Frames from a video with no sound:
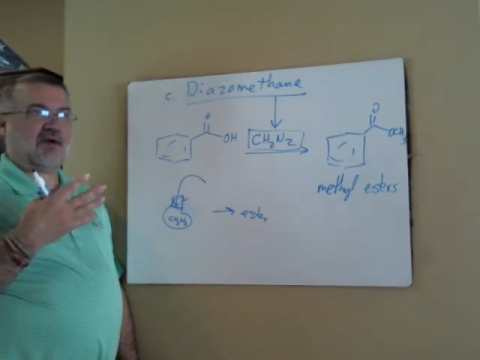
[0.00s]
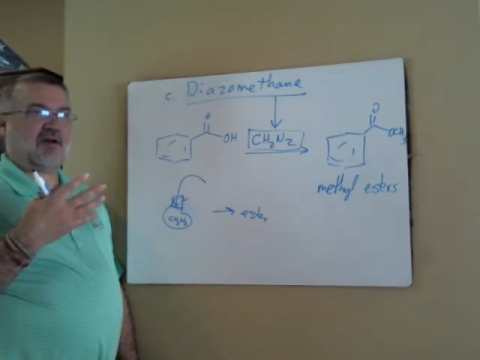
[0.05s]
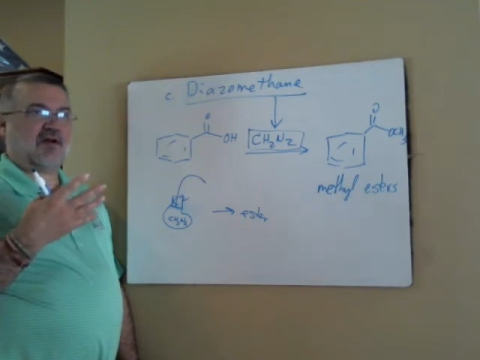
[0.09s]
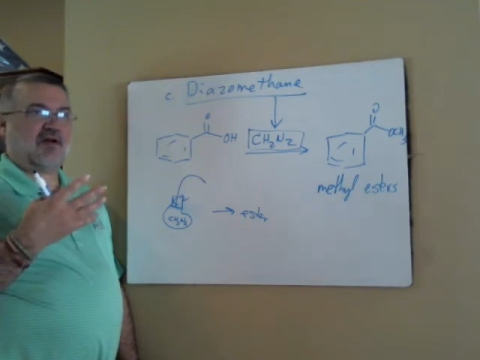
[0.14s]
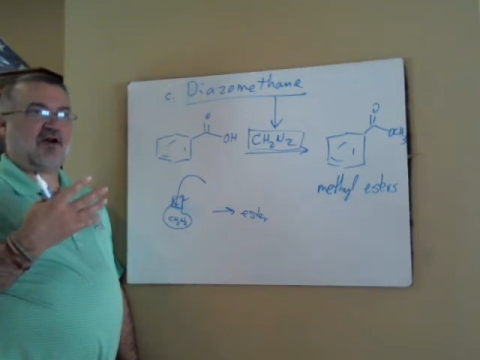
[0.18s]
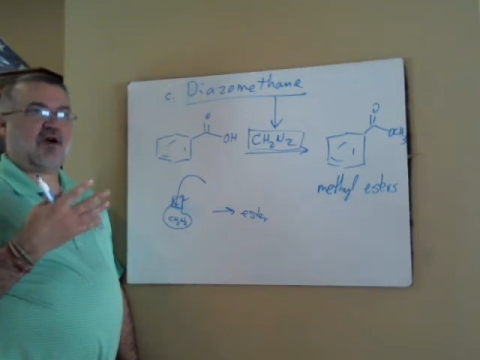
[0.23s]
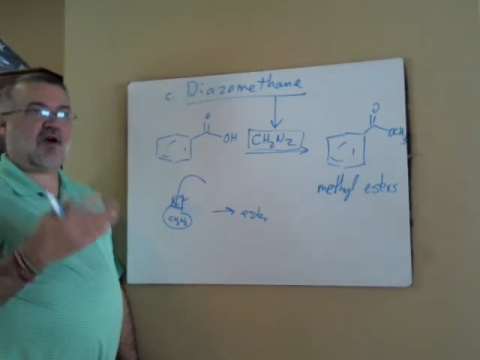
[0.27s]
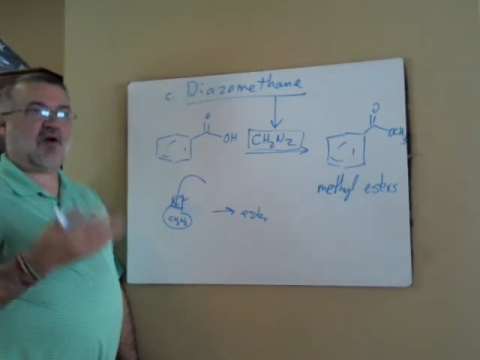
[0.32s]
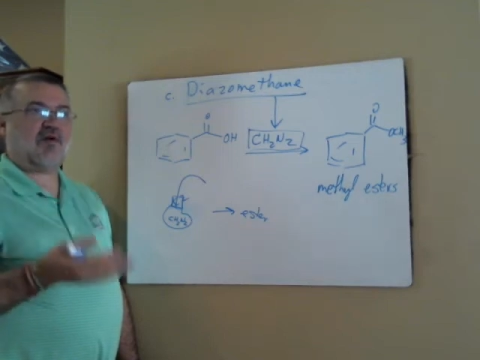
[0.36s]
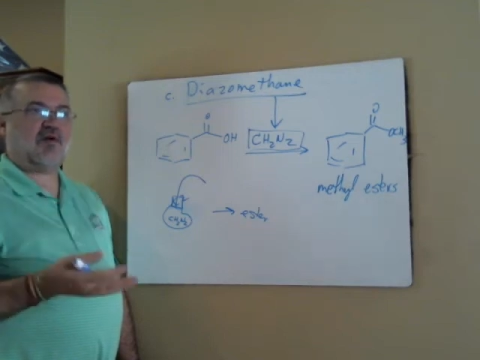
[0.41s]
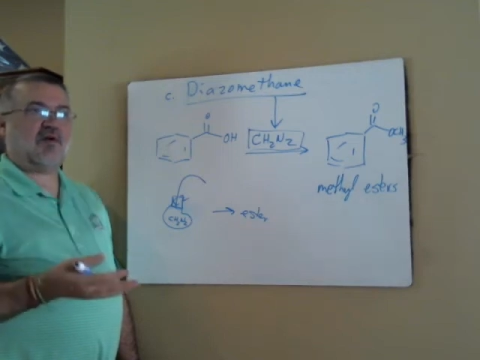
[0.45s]

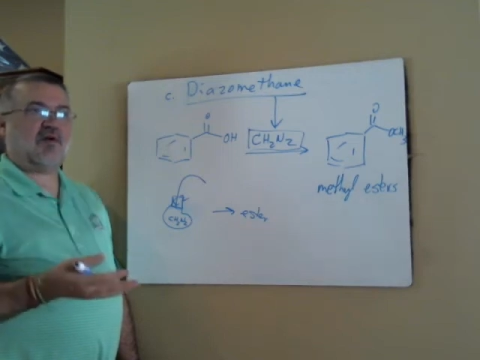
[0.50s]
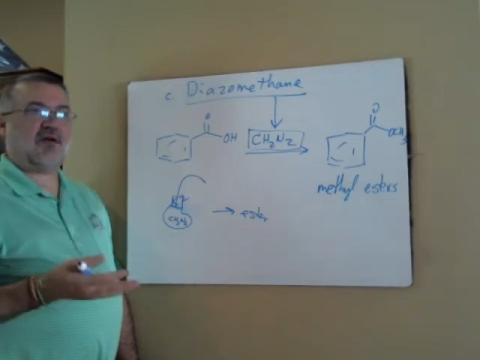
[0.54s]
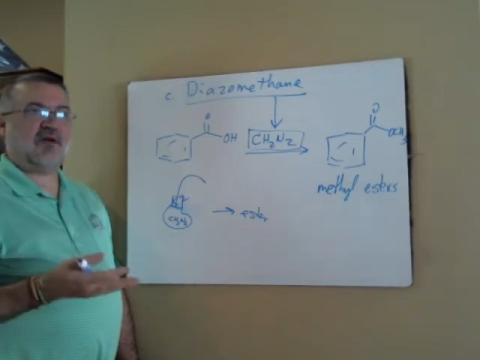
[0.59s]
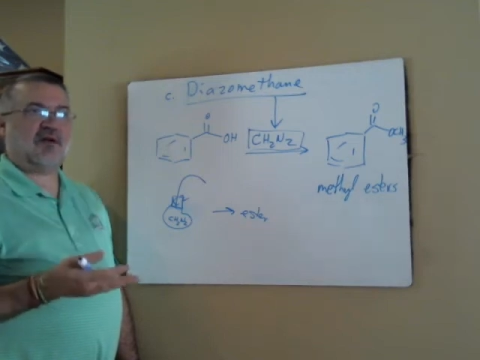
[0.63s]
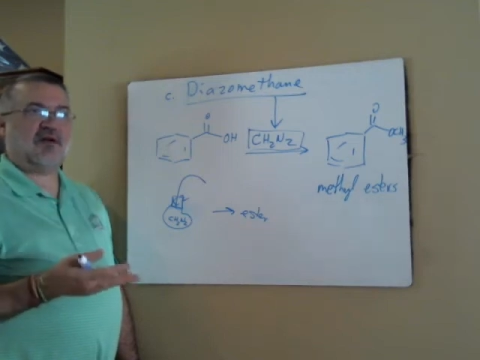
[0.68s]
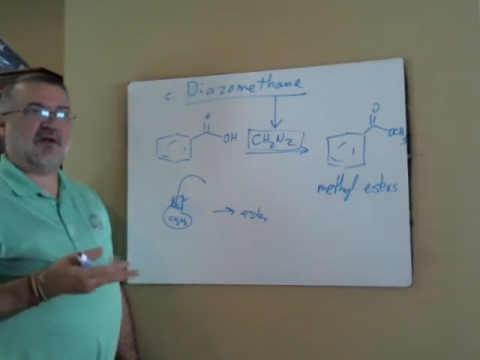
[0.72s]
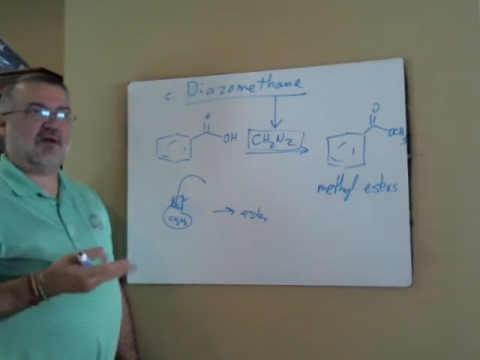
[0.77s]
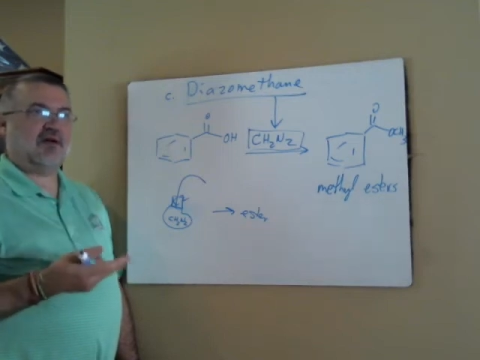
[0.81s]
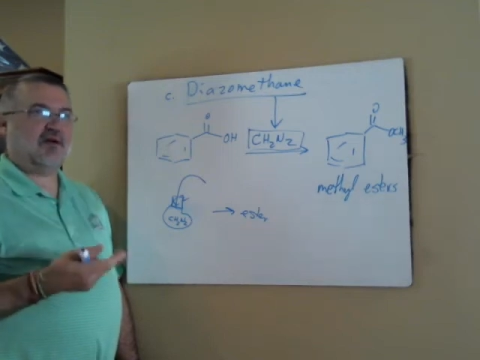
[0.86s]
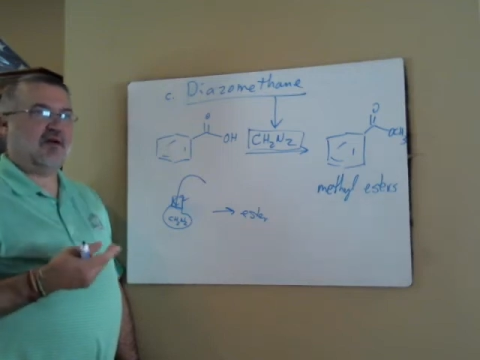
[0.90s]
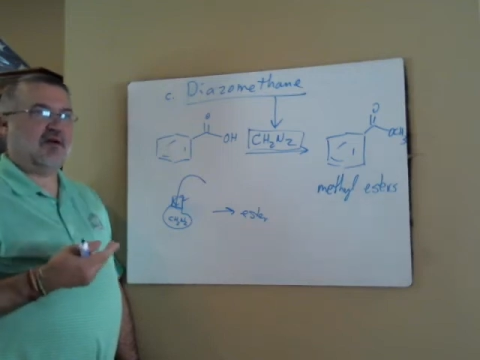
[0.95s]

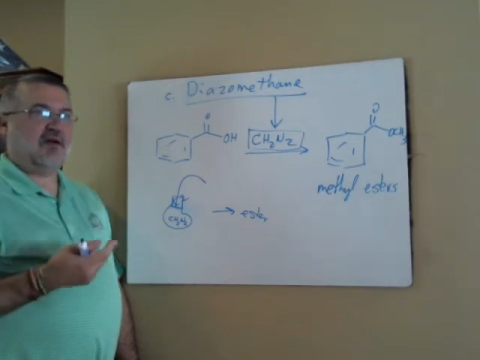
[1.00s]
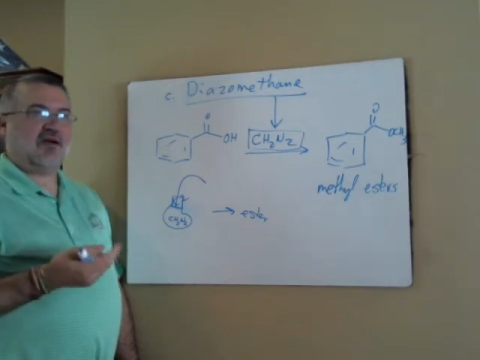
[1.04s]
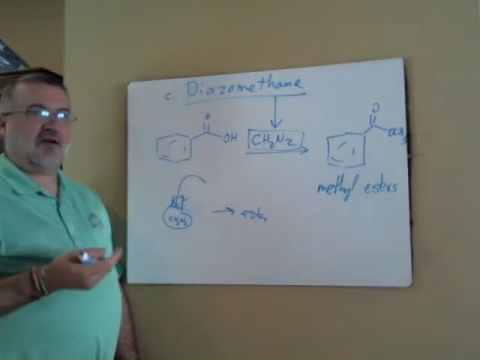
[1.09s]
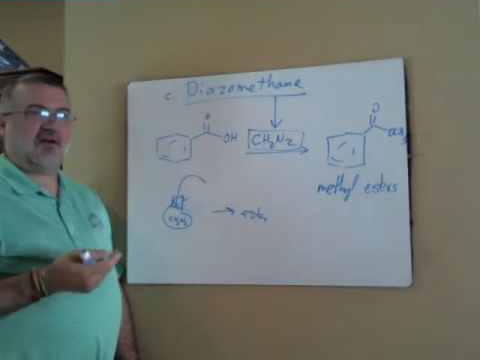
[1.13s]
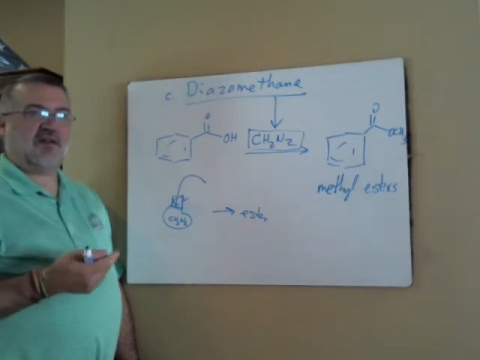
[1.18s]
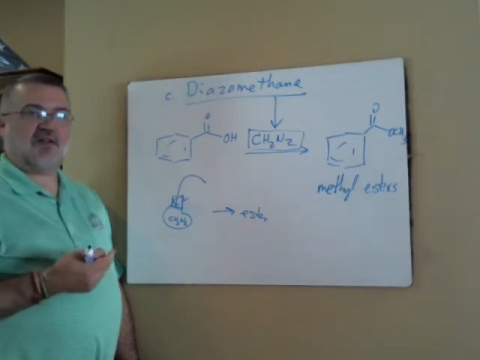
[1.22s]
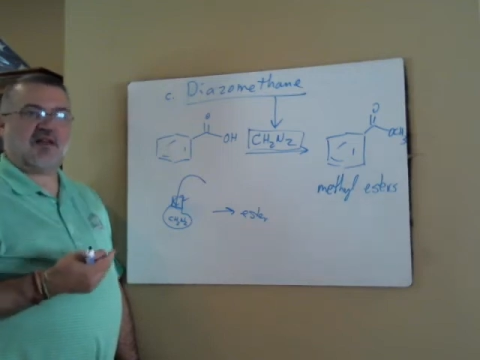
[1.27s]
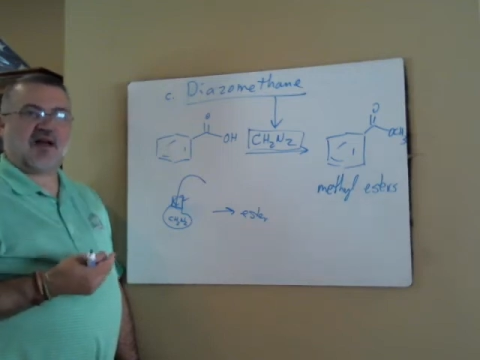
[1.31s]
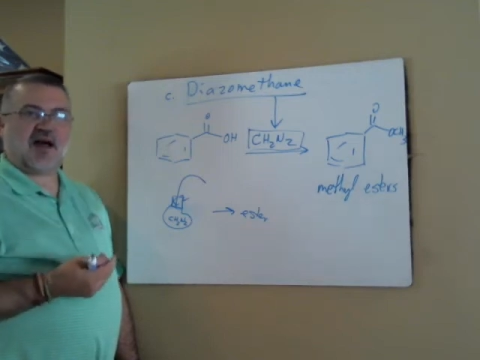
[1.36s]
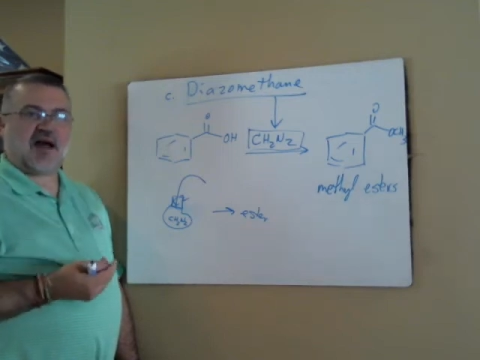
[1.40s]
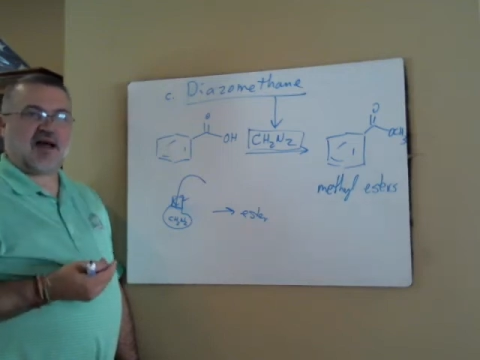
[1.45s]
coated
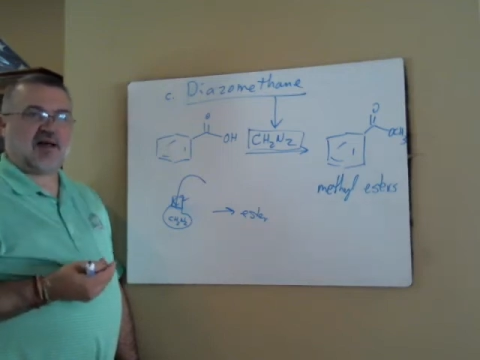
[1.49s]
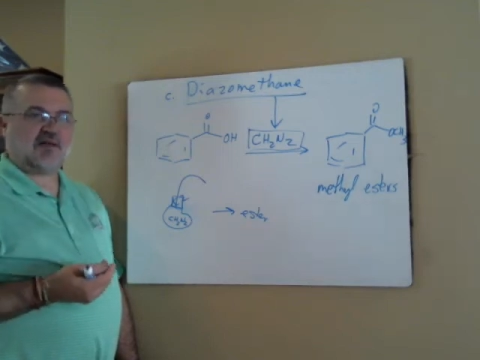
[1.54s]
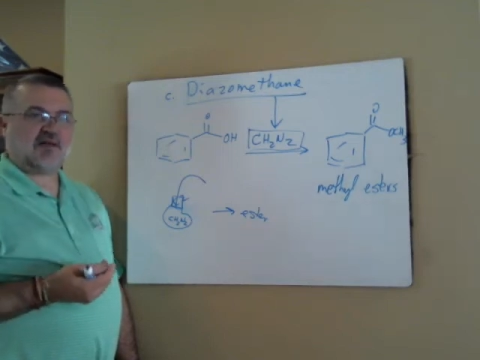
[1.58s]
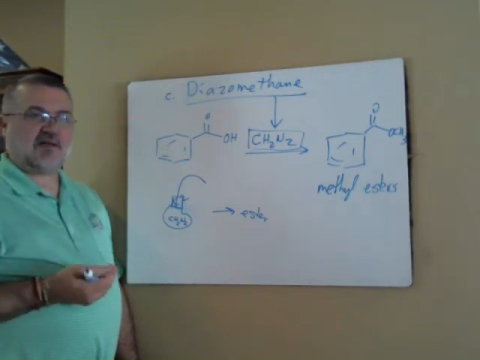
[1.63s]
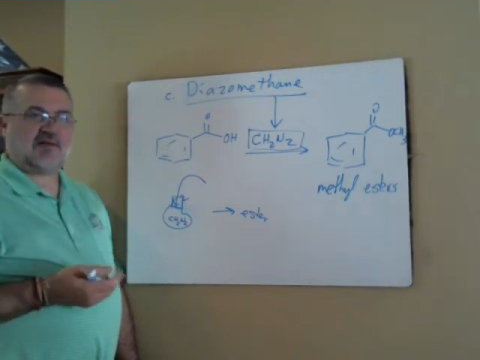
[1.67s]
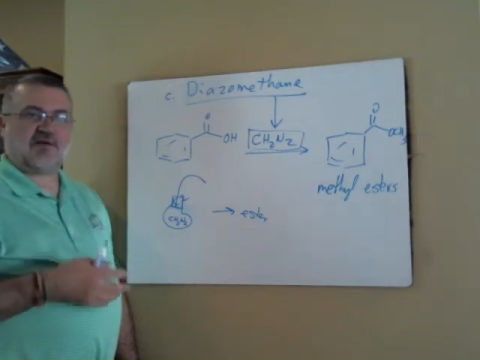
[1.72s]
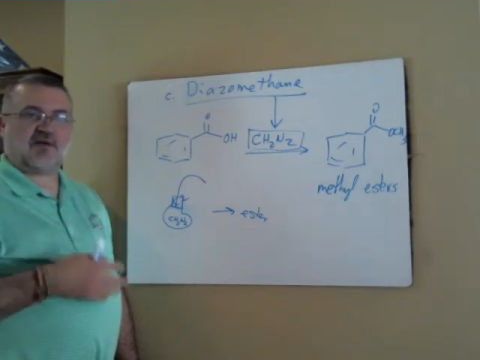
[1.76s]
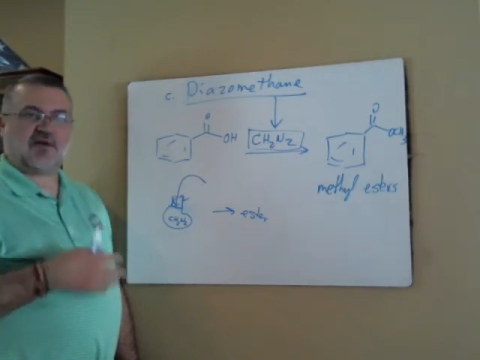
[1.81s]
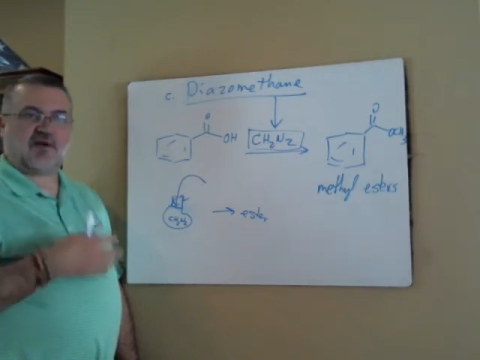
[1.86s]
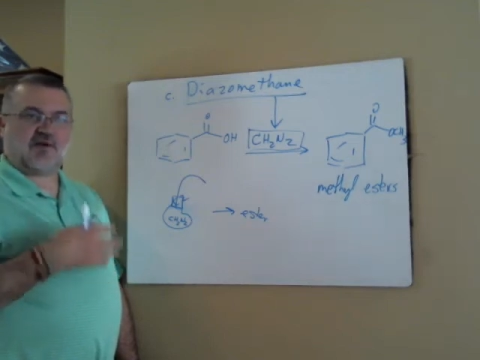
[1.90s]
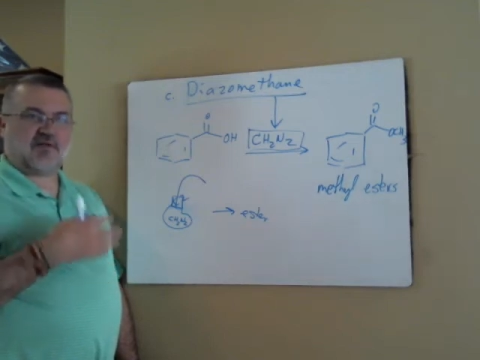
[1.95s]

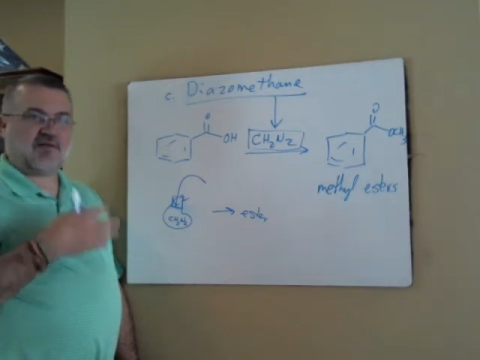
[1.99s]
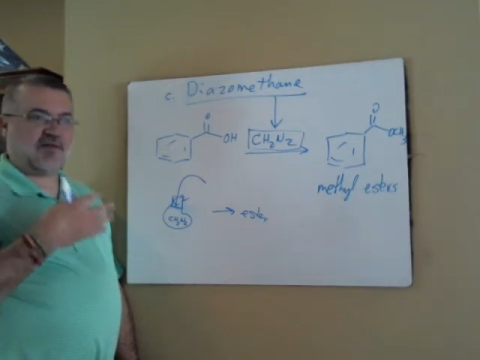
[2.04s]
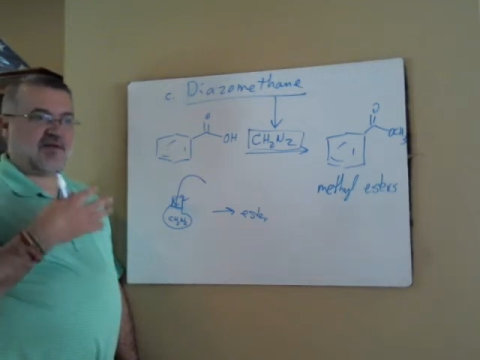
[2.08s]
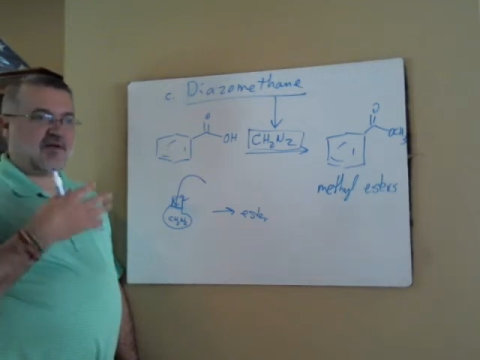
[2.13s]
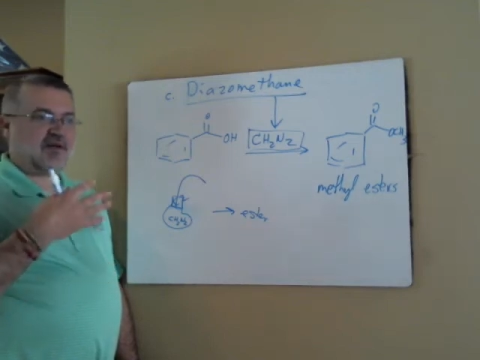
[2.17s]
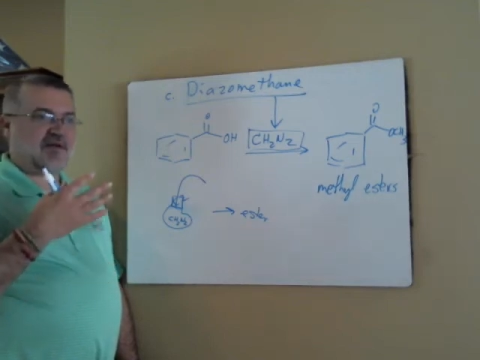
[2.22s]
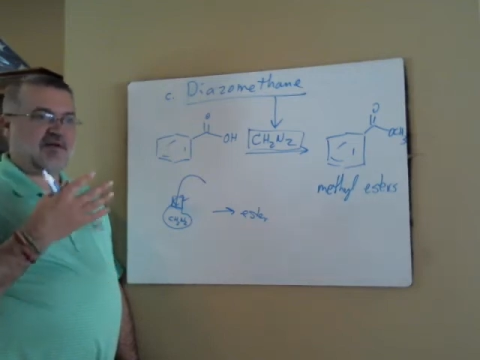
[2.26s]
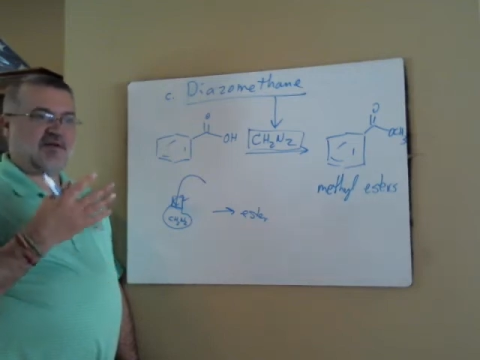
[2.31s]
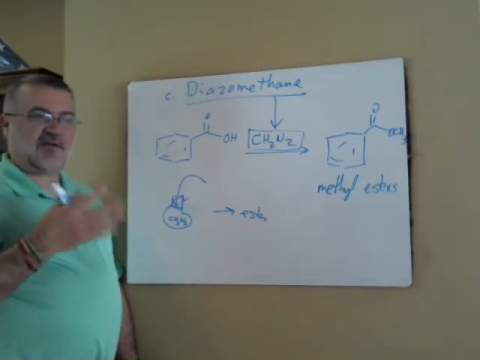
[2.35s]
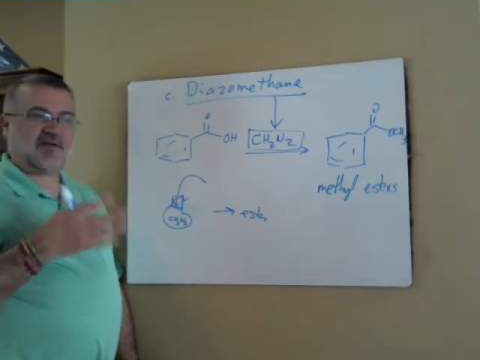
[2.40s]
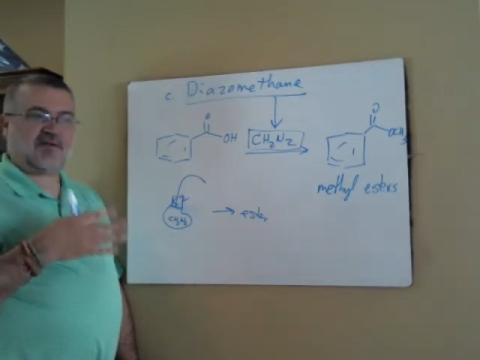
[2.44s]
glass
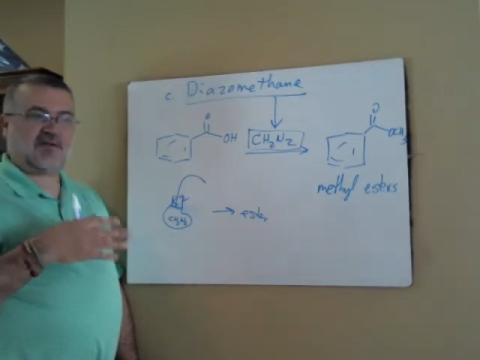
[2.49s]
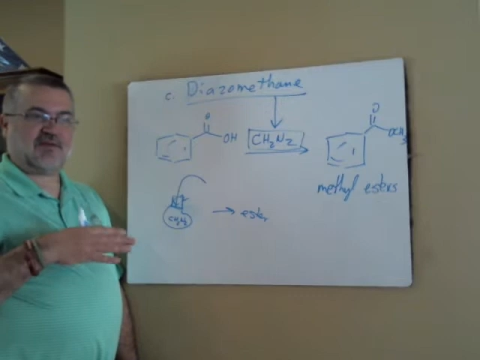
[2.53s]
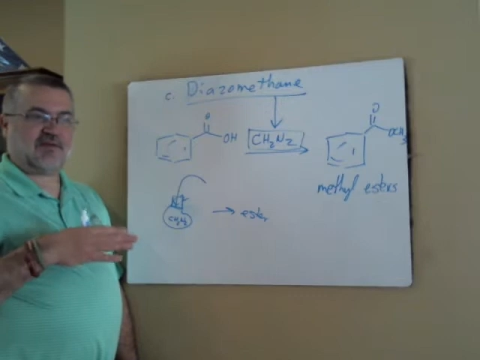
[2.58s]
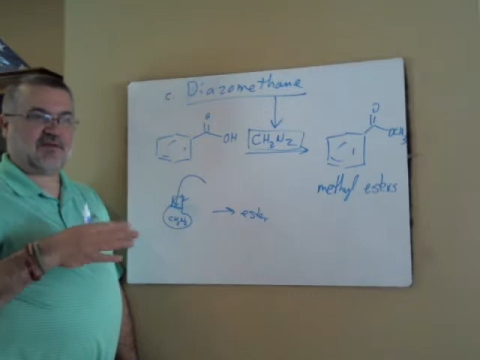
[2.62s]
surface,